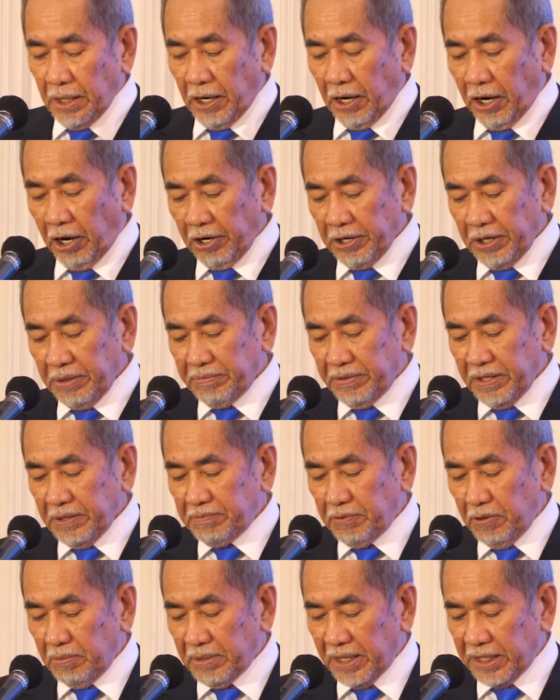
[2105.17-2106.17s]
However,
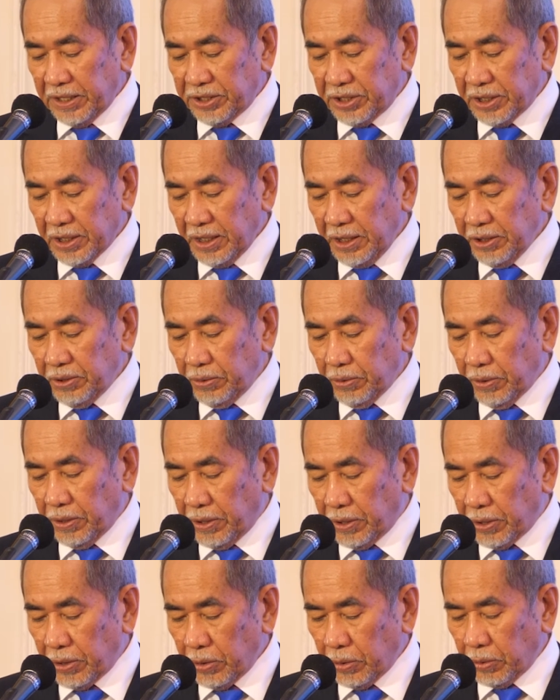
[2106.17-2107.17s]
for Malaysia to
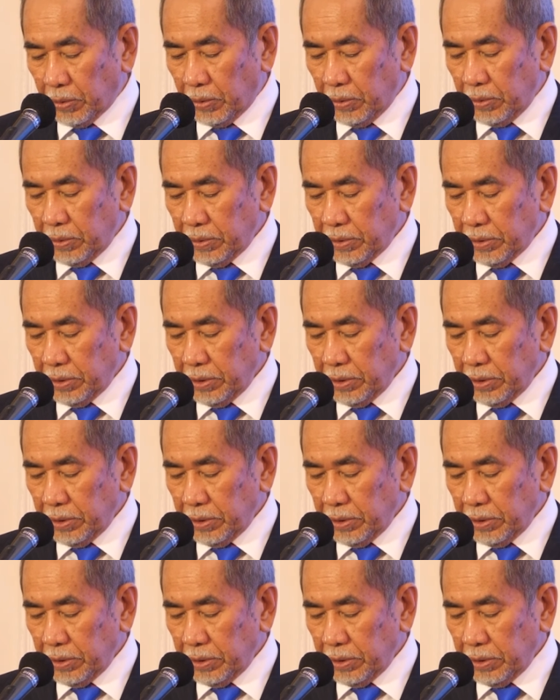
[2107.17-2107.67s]
grow,